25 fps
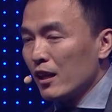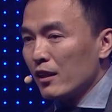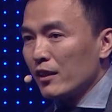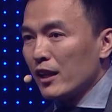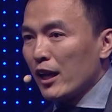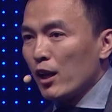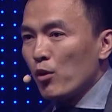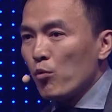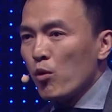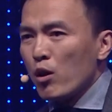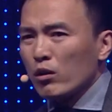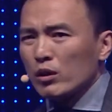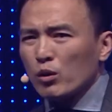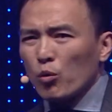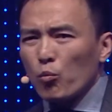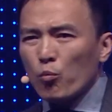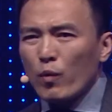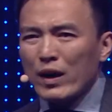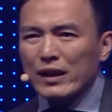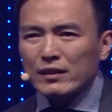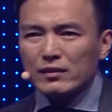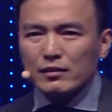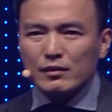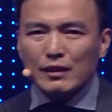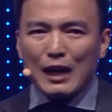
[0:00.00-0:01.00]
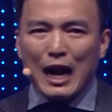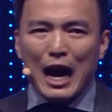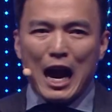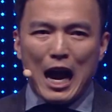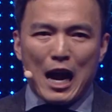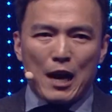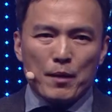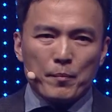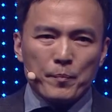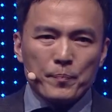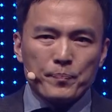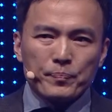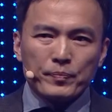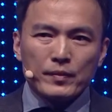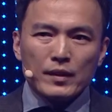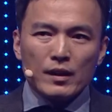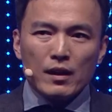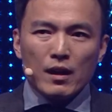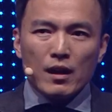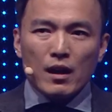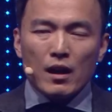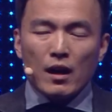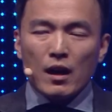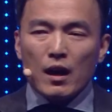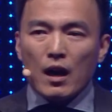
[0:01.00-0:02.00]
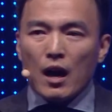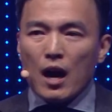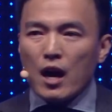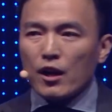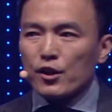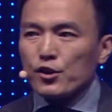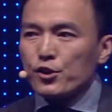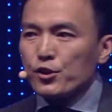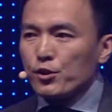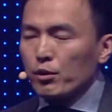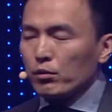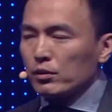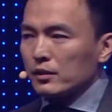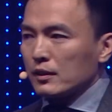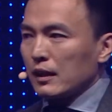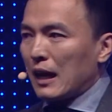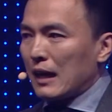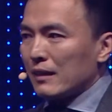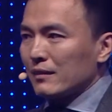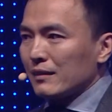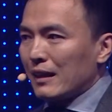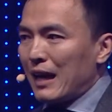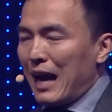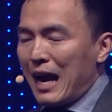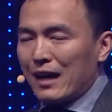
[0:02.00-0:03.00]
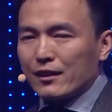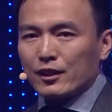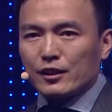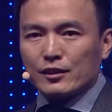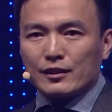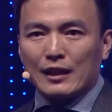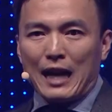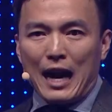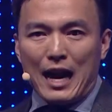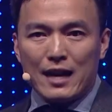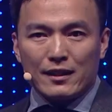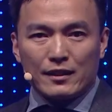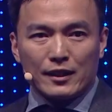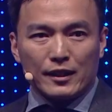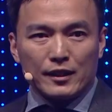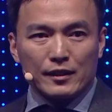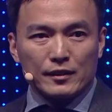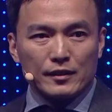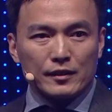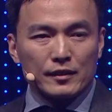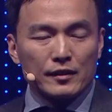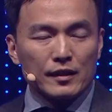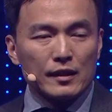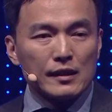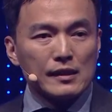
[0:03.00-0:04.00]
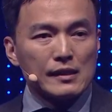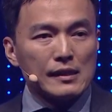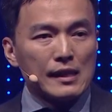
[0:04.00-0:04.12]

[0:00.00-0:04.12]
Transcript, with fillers: They won't waste time on useless exercises.